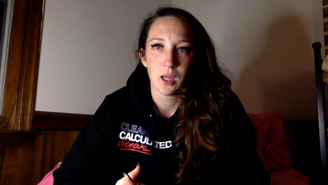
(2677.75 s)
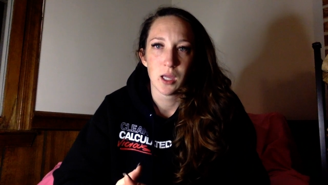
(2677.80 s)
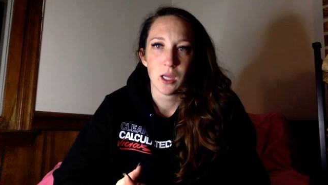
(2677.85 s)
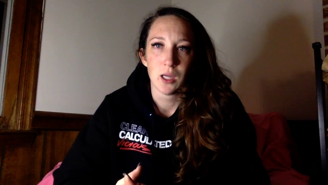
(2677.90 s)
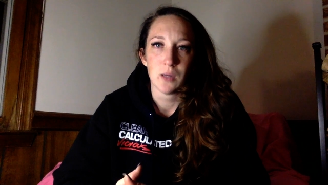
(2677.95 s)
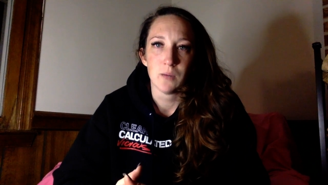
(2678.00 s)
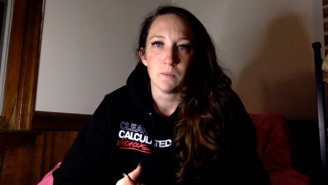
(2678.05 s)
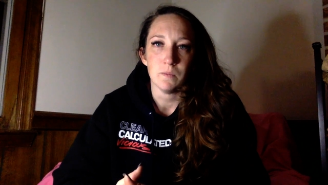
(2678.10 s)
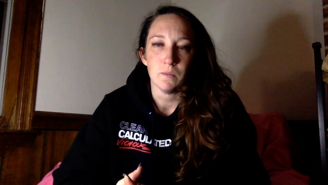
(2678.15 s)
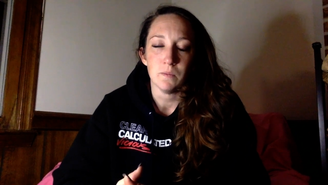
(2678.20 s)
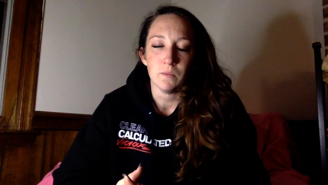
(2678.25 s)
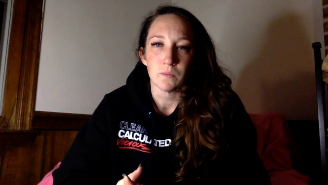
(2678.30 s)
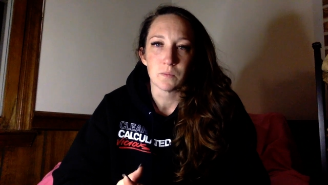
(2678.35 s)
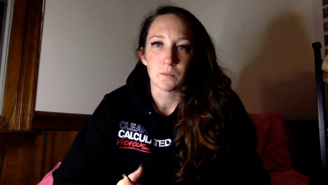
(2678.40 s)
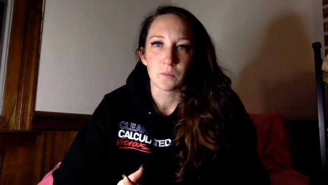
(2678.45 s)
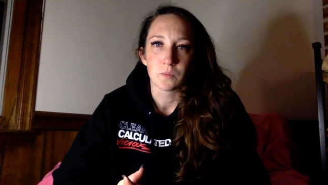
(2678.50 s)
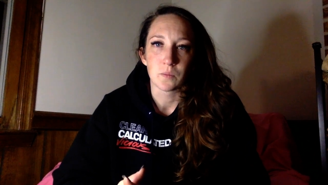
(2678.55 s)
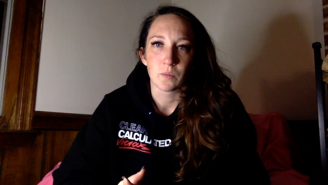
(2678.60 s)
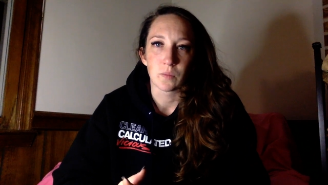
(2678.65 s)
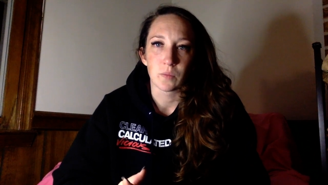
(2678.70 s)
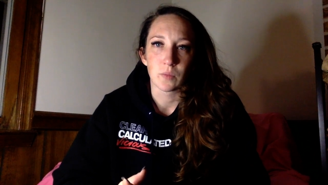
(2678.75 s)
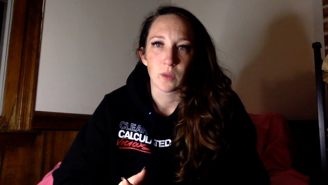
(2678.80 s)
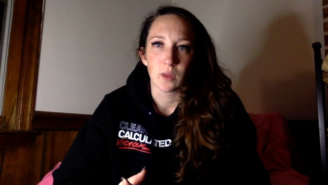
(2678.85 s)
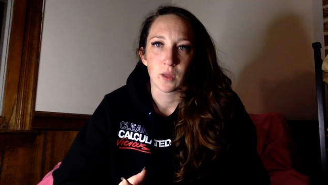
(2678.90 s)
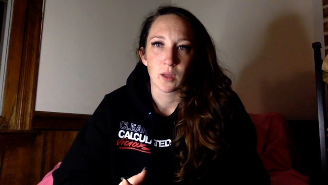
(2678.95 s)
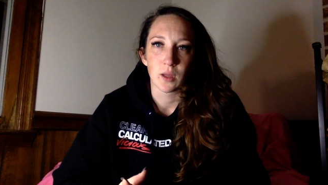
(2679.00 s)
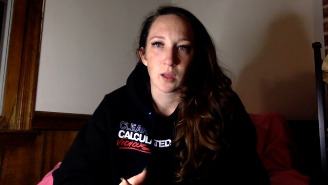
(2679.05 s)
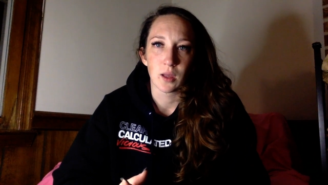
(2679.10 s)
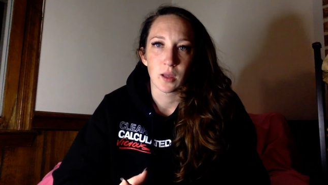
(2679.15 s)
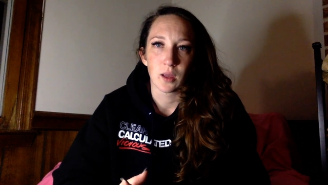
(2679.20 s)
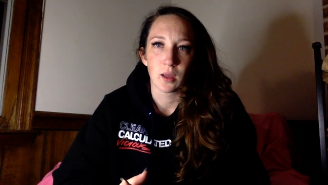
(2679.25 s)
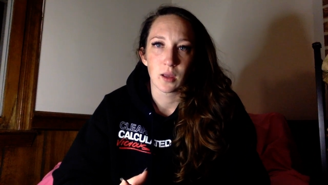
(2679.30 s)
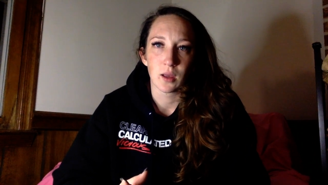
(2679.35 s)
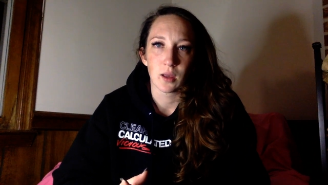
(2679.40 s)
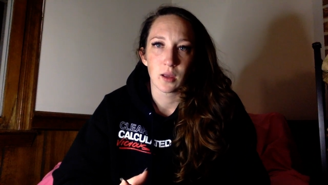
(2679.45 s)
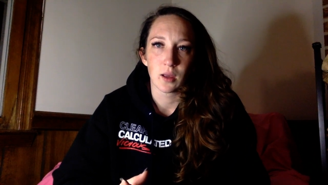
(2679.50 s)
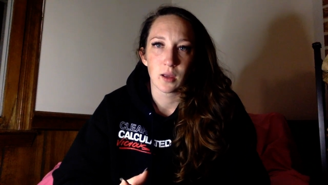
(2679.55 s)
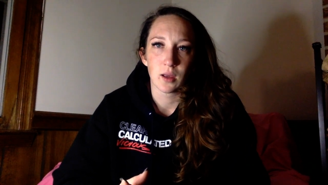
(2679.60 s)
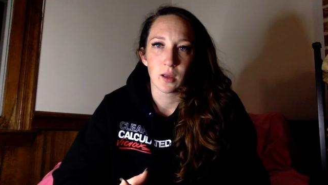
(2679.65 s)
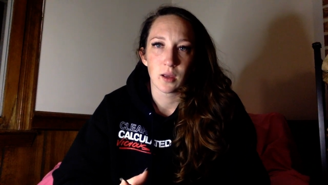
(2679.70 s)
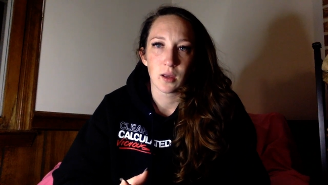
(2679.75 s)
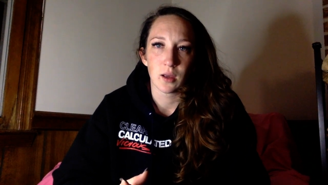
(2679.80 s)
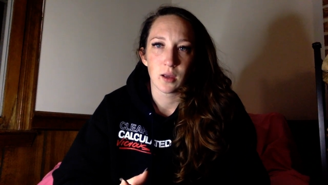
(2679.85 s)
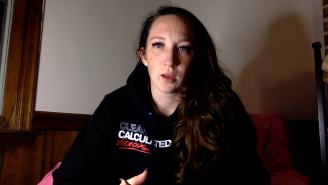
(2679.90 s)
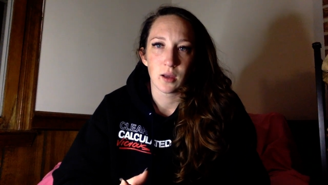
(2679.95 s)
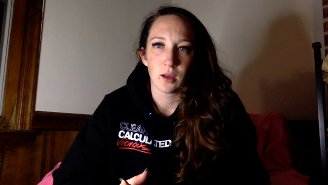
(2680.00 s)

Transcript: [no speech]